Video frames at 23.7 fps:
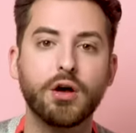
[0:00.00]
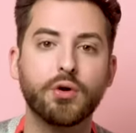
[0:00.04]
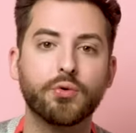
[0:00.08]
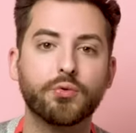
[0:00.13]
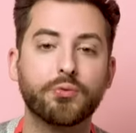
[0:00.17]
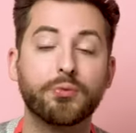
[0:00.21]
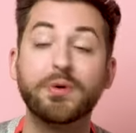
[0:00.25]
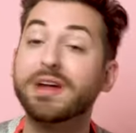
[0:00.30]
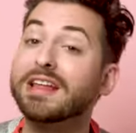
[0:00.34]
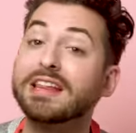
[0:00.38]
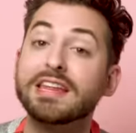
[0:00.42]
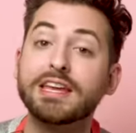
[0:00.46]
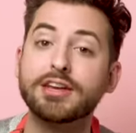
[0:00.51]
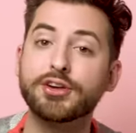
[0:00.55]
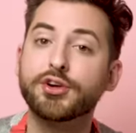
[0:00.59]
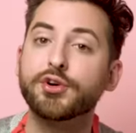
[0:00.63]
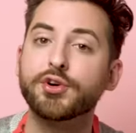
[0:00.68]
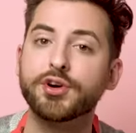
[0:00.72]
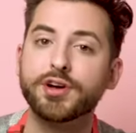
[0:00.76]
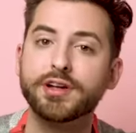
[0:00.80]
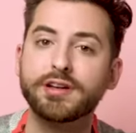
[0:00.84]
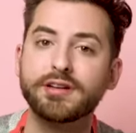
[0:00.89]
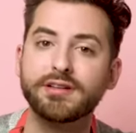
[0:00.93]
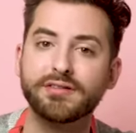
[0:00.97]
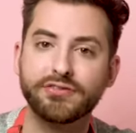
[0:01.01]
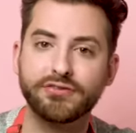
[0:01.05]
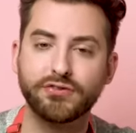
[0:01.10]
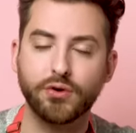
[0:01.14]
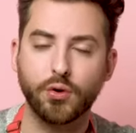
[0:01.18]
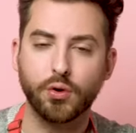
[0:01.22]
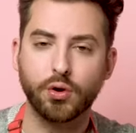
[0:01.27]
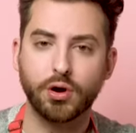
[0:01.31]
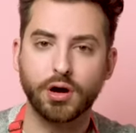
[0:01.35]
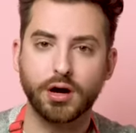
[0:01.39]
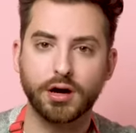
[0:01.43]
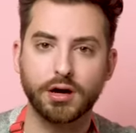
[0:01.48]
really good
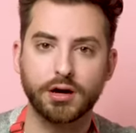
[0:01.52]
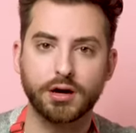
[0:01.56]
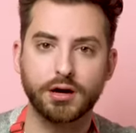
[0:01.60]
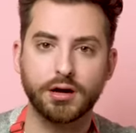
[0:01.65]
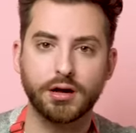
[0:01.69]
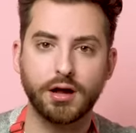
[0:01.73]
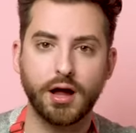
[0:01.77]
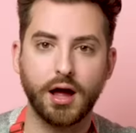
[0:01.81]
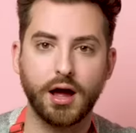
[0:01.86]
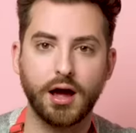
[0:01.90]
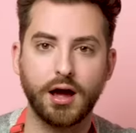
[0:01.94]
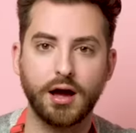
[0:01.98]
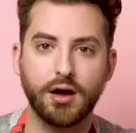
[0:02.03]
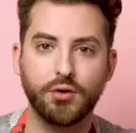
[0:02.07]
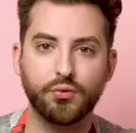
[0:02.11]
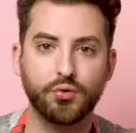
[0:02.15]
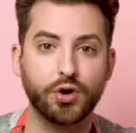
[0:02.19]
for uh,